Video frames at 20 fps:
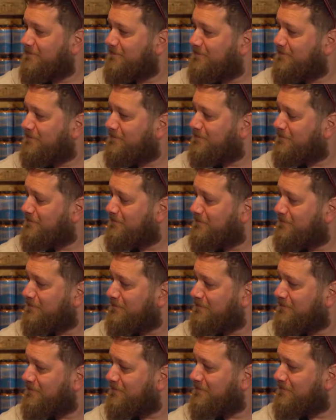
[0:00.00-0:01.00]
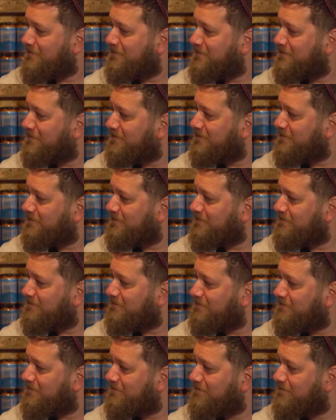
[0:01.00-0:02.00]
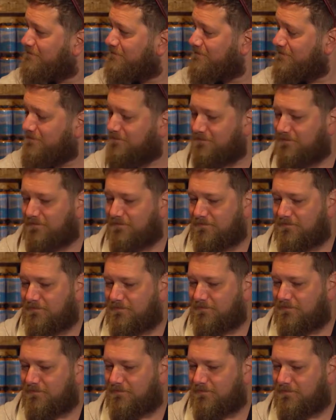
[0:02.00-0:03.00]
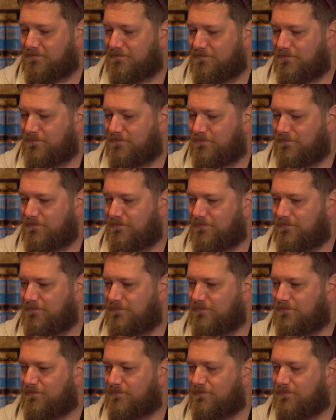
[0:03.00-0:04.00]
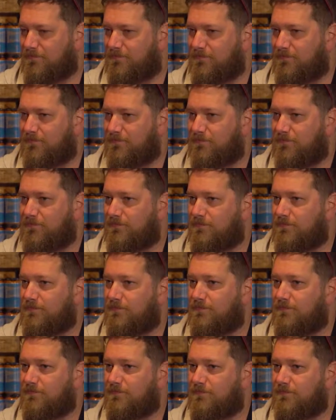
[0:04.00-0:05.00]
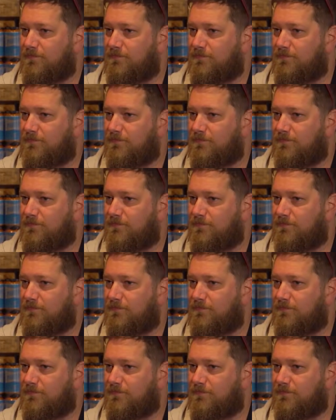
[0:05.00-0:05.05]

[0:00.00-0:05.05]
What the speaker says: The person shown says nothing.